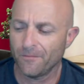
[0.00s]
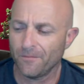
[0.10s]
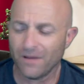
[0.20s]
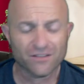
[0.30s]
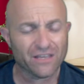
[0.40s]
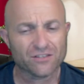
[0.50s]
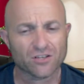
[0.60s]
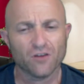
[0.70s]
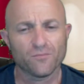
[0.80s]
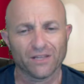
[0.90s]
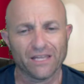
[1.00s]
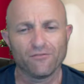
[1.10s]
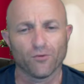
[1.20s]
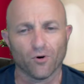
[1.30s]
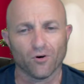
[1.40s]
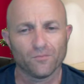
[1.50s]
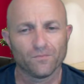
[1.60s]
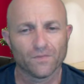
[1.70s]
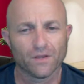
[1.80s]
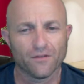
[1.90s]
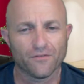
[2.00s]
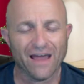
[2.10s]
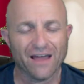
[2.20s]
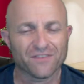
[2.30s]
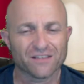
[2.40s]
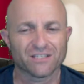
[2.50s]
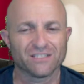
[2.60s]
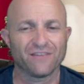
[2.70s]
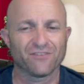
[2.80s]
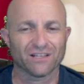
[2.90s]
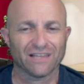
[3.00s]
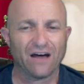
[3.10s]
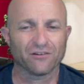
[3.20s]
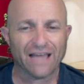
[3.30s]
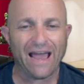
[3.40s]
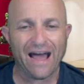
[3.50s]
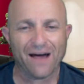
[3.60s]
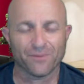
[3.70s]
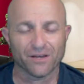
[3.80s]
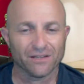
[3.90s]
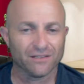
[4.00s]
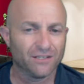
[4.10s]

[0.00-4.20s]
It's unbelievable that this is even allowed to happen